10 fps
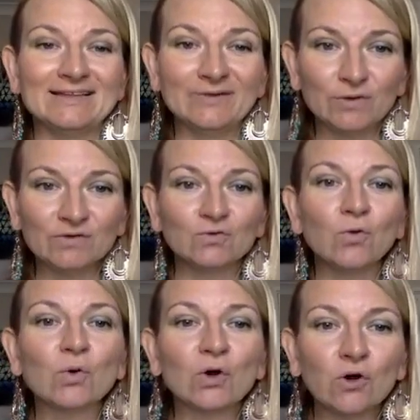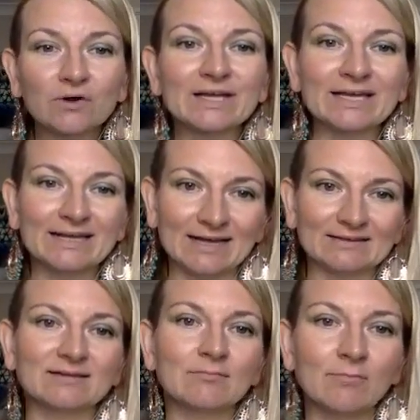there is no cookie
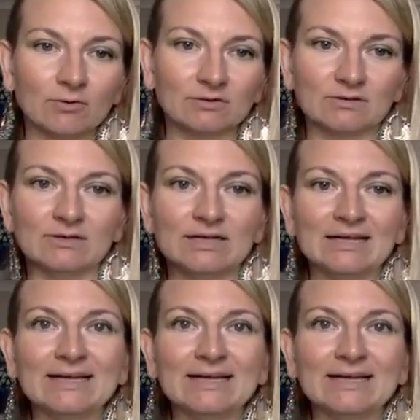cutter model.